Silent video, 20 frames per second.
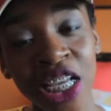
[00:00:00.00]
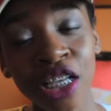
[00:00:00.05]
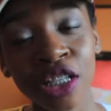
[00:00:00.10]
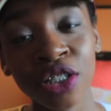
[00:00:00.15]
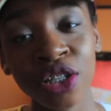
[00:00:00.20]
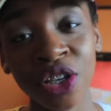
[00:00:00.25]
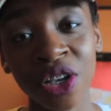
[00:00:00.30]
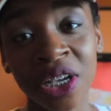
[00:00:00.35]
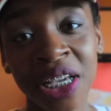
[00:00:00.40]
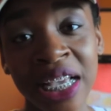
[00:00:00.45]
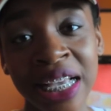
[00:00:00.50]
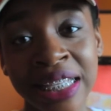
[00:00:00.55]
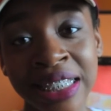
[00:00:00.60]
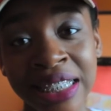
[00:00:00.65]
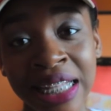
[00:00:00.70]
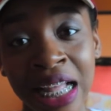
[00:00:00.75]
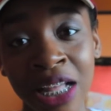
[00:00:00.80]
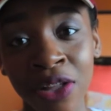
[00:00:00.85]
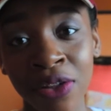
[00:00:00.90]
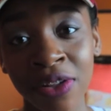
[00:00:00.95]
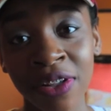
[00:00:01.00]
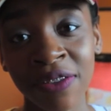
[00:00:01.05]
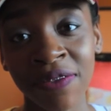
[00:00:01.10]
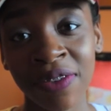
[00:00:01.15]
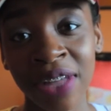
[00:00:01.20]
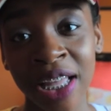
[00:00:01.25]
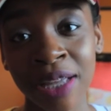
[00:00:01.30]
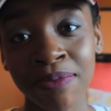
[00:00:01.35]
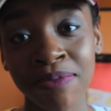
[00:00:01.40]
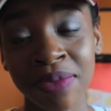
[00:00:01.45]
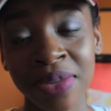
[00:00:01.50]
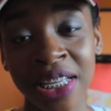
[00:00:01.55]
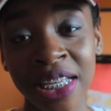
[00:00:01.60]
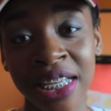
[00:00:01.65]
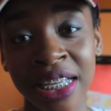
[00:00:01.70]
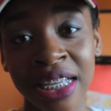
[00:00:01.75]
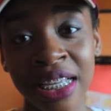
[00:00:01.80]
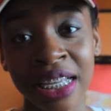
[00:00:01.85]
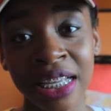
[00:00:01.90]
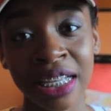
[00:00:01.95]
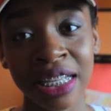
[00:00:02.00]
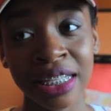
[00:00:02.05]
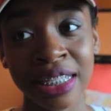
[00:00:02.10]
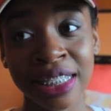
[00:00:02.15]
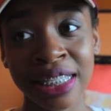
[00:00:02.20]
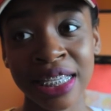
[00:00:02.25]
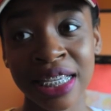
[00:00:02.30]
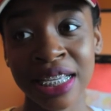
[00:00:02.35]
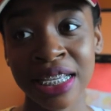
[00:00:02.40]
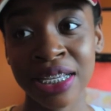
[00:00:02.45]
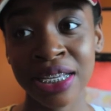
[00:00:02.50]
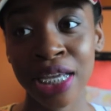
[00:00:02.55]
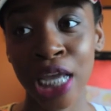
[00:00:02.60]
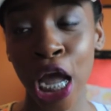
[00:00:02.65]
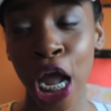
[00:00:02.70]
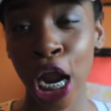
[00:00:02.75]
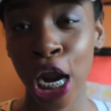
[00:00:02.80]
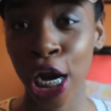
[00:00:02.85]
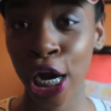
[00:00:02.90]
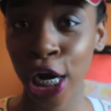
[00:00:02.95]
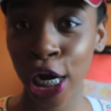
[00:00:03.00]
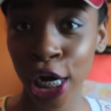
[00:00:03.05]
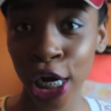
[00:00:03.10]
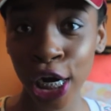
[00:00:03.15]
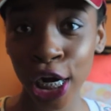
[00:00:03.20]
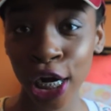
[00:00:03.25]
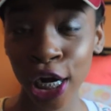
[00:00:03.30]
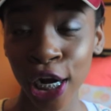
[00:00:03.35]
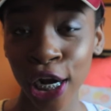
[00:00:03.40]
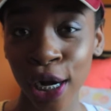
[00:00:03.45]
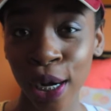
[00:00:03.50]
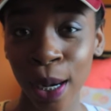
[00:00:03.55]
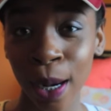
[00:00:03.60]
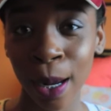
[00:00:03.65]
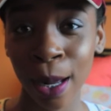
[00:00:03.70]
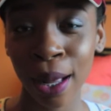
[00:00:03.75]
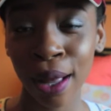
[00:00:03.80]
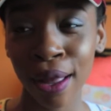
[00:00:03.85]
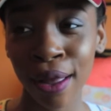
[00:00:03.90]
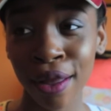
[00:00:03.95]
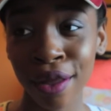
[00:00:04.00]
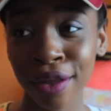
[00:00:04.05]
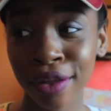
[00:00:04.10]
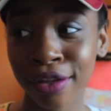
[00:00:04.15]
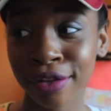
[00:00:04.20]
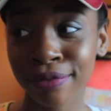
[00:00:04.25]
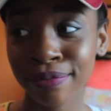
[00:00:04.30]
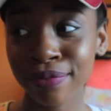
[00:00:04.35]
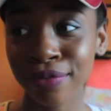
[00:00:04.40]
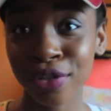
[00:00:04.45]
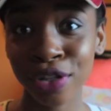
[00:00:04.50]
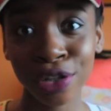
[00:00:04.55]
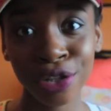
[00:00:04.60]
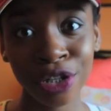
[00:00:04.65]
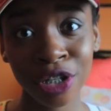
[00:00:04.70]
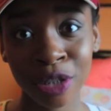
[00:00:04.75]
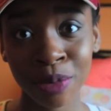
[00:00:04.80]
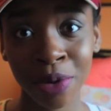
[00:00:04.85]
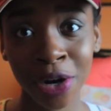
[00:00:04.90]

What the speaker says: so your cousin not gonna invite me to her New Year's